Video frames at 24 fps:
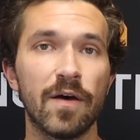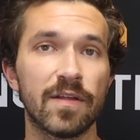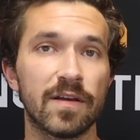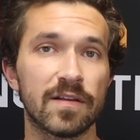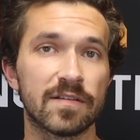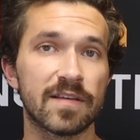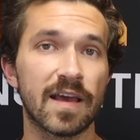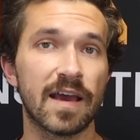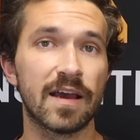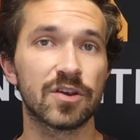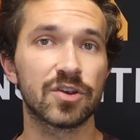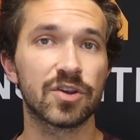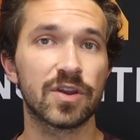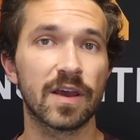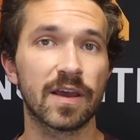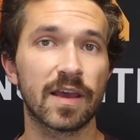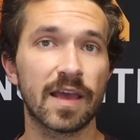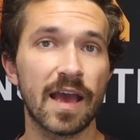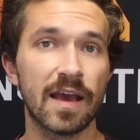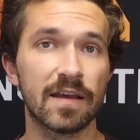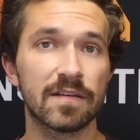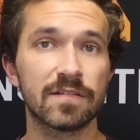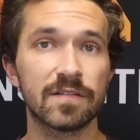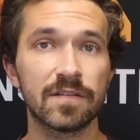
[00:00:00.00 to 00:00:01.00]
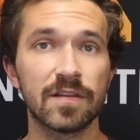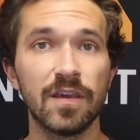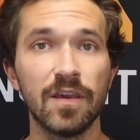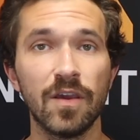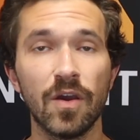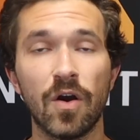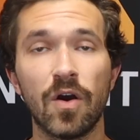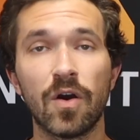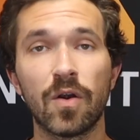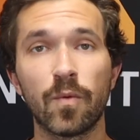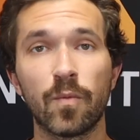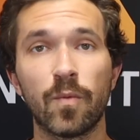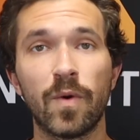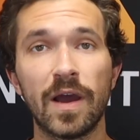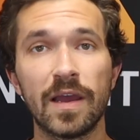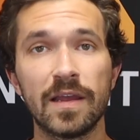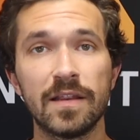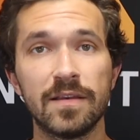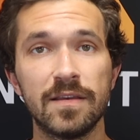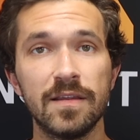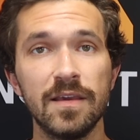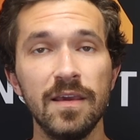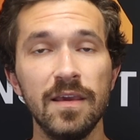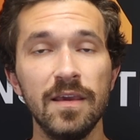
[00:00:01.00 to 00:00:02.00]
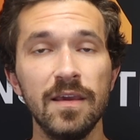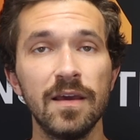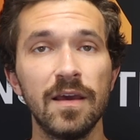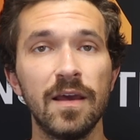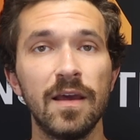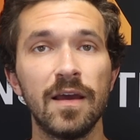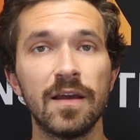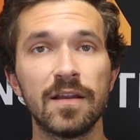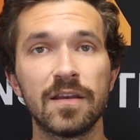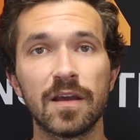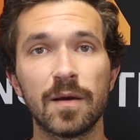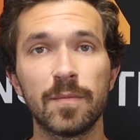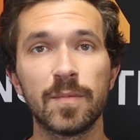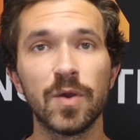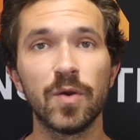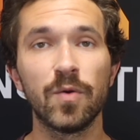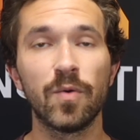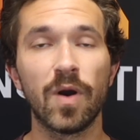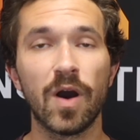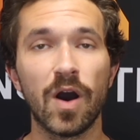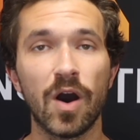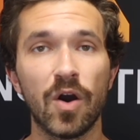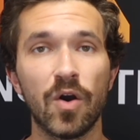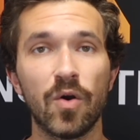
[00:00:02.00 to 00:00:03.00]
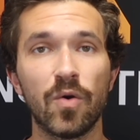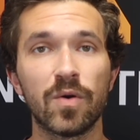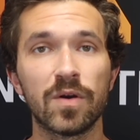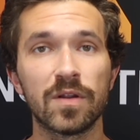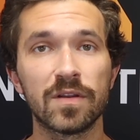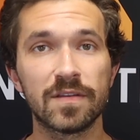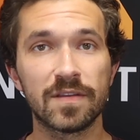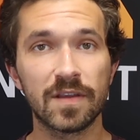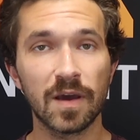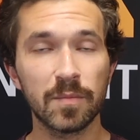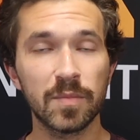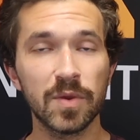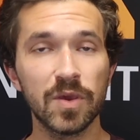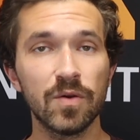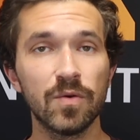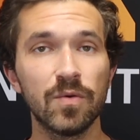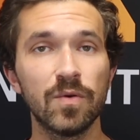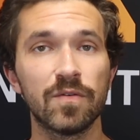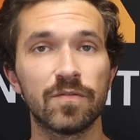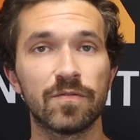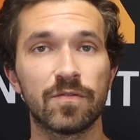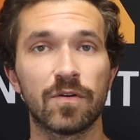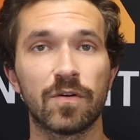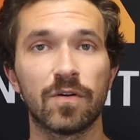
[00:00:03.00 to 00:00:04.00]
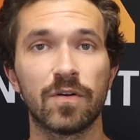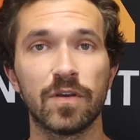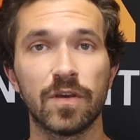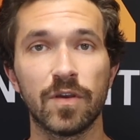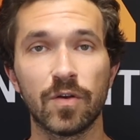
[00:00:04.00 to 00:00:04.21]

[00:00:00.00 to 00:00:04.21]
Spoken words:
That's hashtag STRYDWOW for